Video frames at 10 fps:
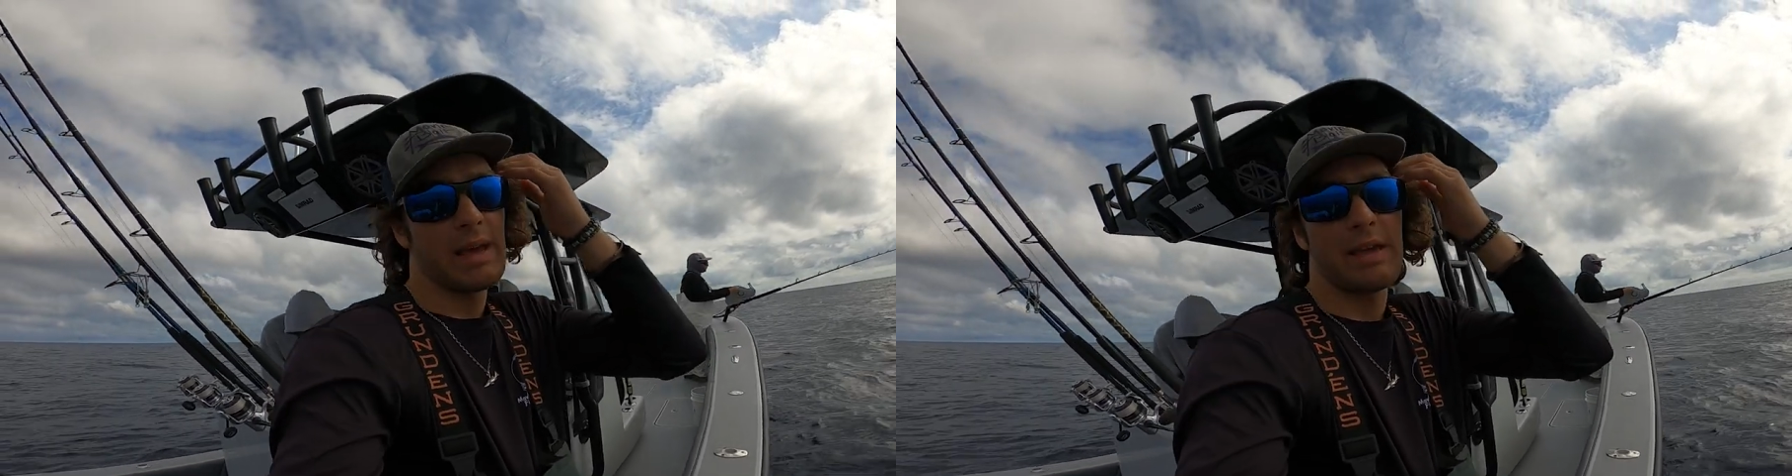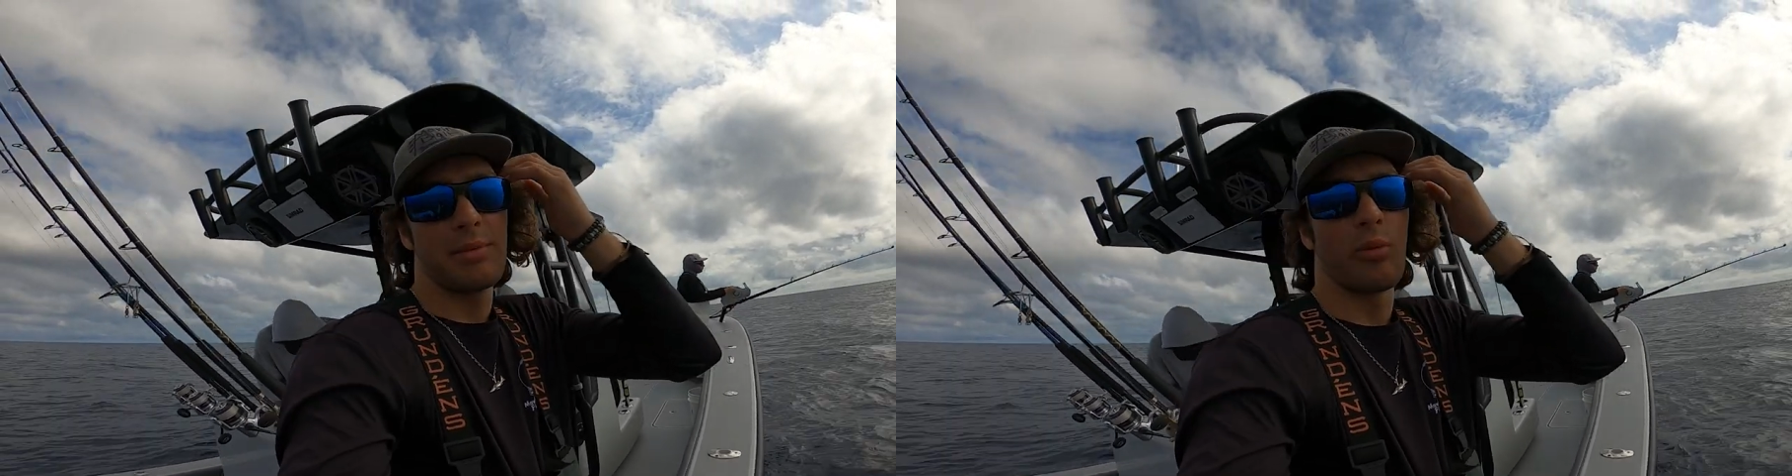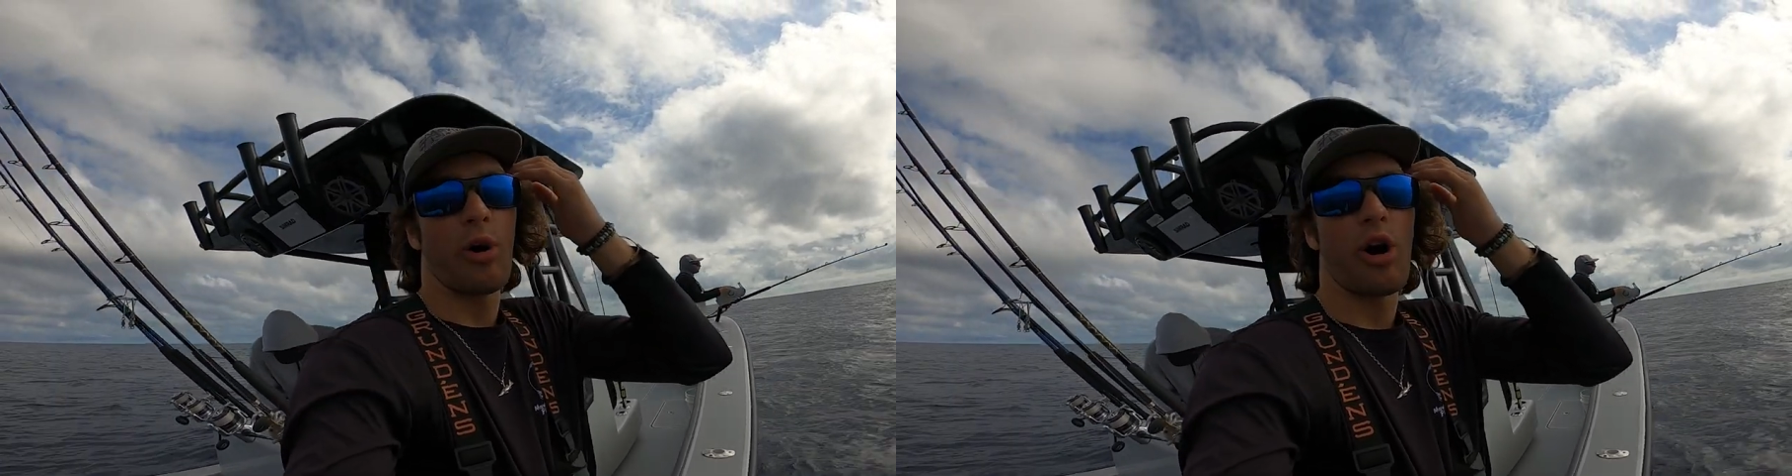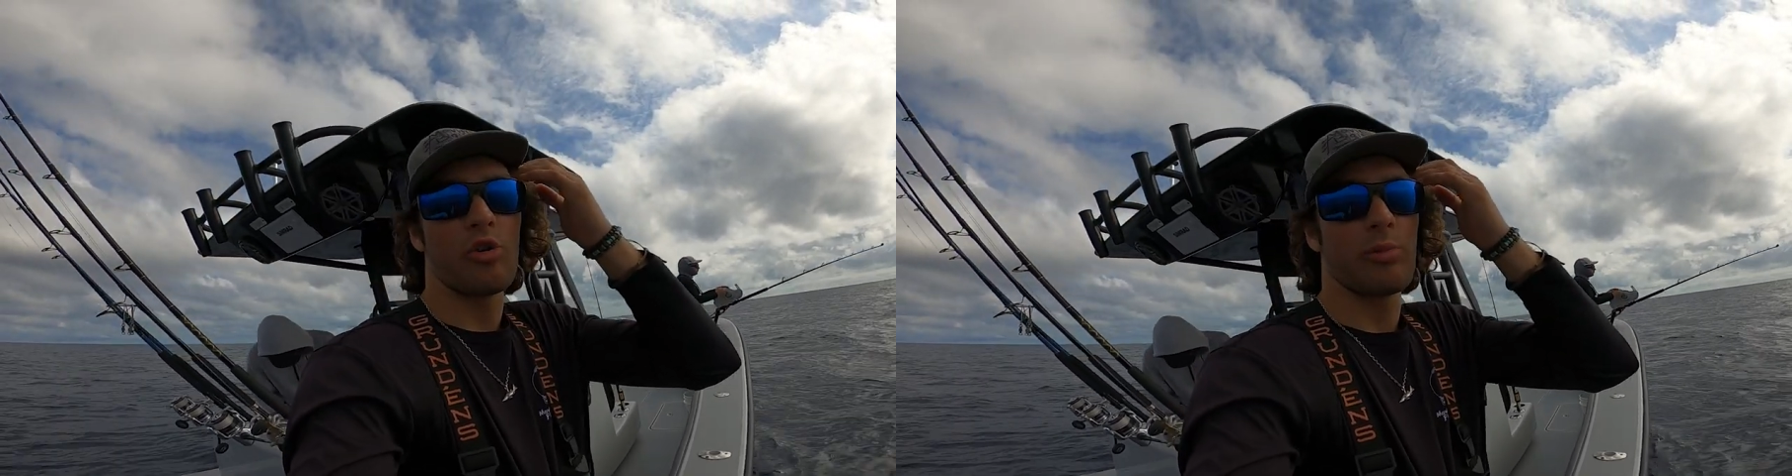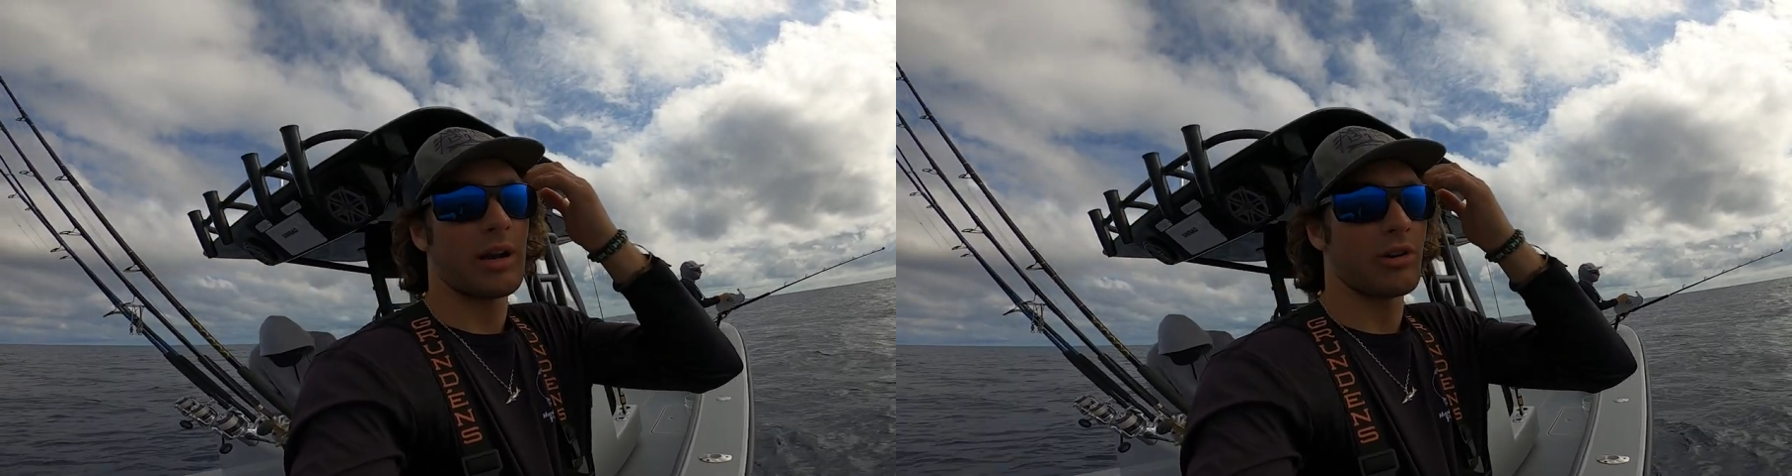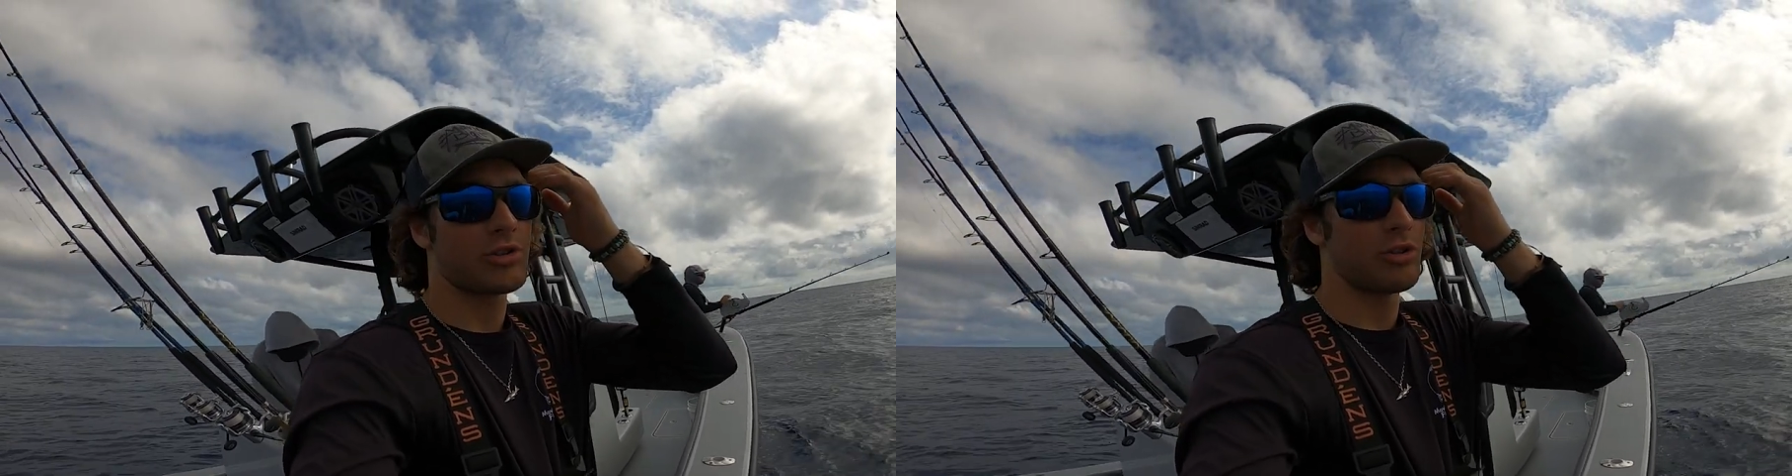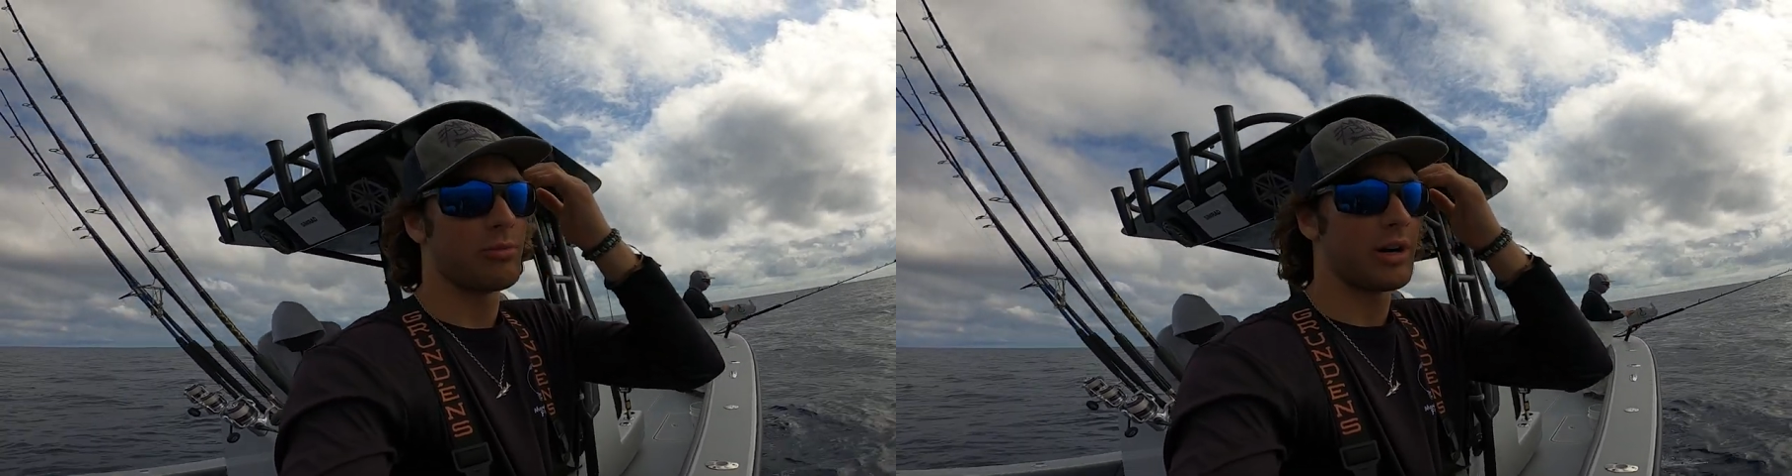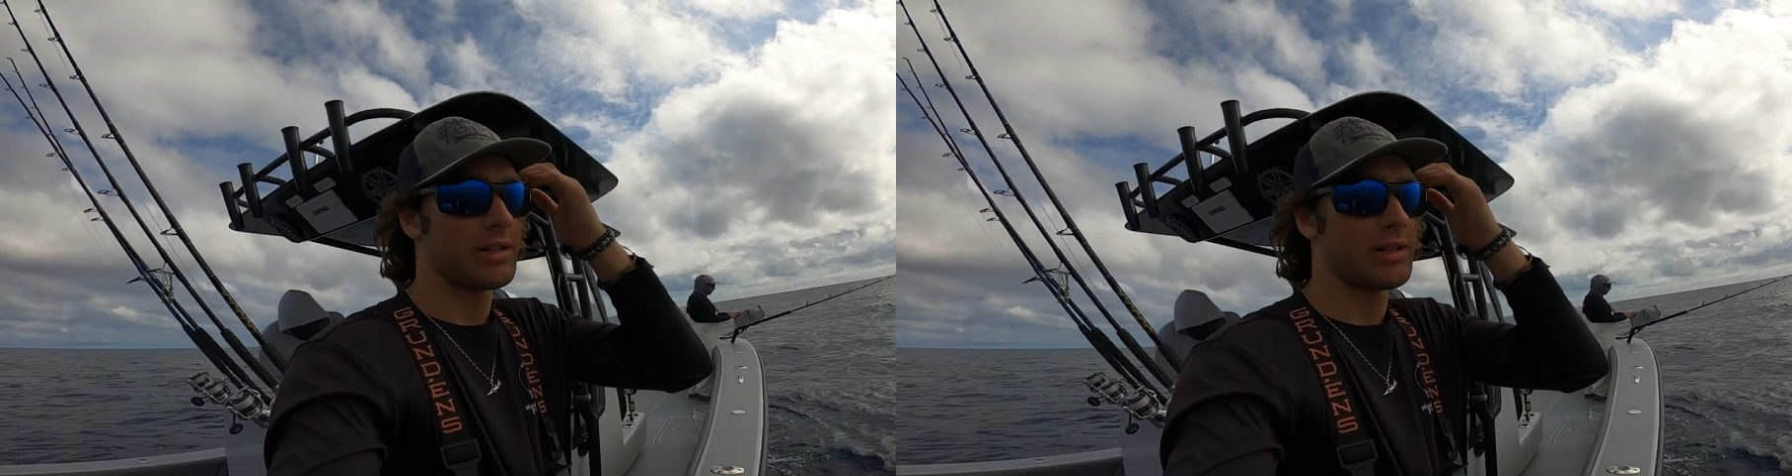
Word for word: maybe a wahoo bite or two,